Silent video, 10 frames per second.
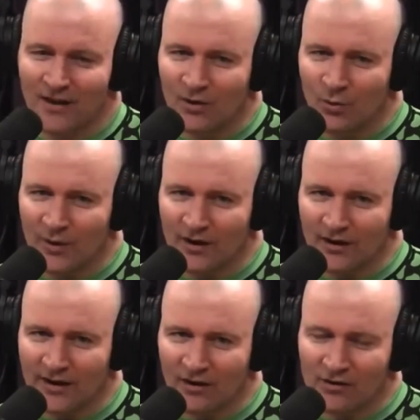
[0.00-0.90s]
where do
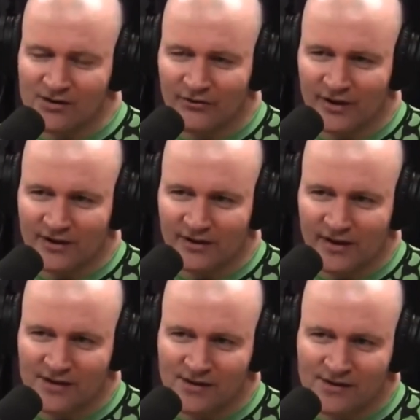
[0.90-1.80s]
leg locks fit into
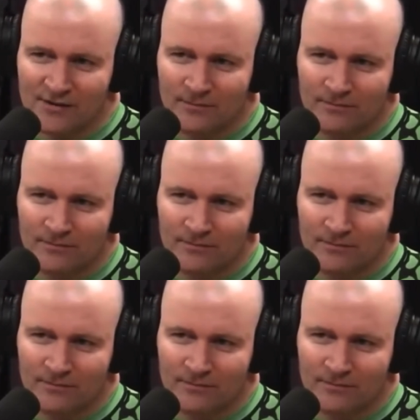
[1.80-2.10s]
that system?